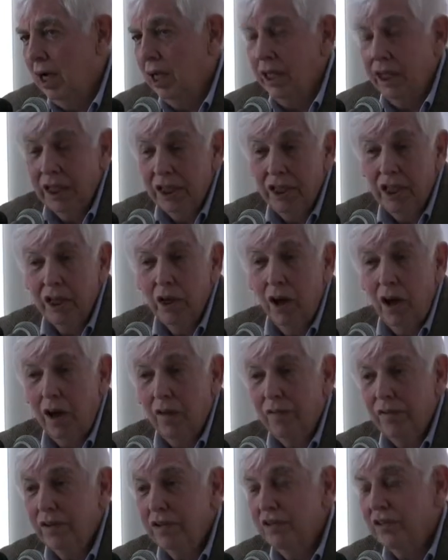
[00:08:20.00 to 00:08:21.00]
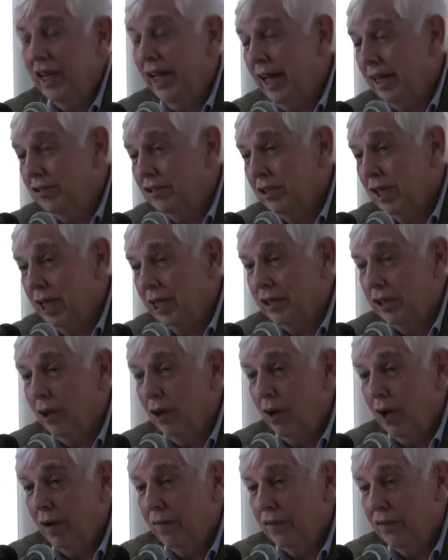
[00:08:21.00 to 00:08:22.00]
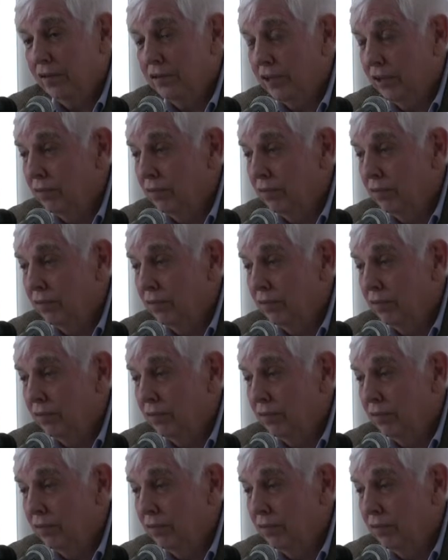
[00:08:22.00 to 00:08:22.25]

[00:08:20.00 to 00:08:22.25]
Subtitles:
in the office, outside the office.